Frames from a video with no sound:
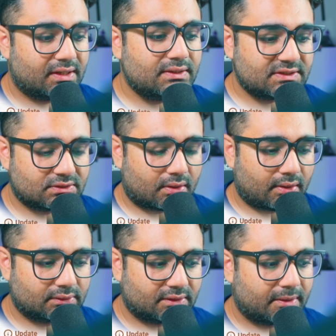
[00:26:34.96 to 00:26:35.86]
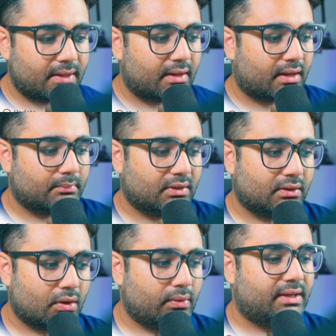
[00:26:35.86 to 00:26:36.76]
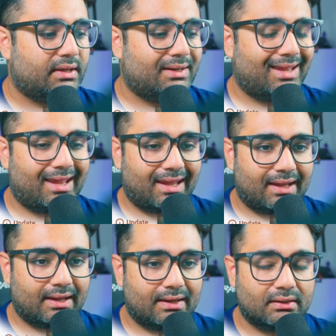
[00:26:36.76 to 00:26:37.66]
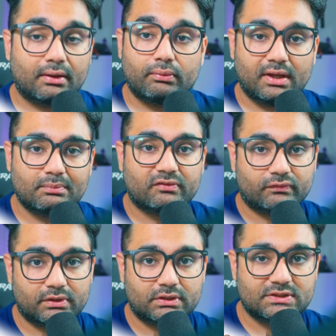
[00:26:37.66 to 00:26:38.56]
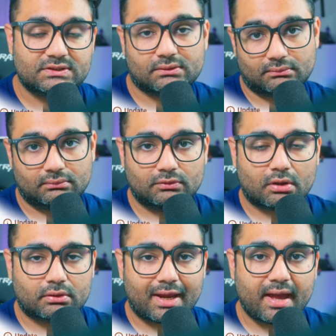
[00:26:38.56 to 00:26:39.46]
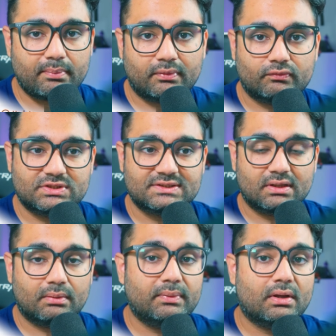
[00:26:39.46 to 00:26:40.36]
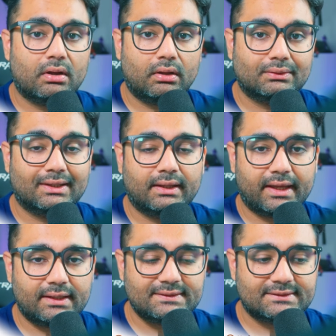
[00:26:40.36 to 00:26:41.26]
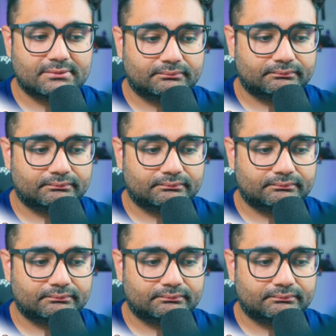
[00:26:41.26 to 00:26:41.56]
installed, I'm going to go ahead and create my first Docker app, which is going to be called Glance.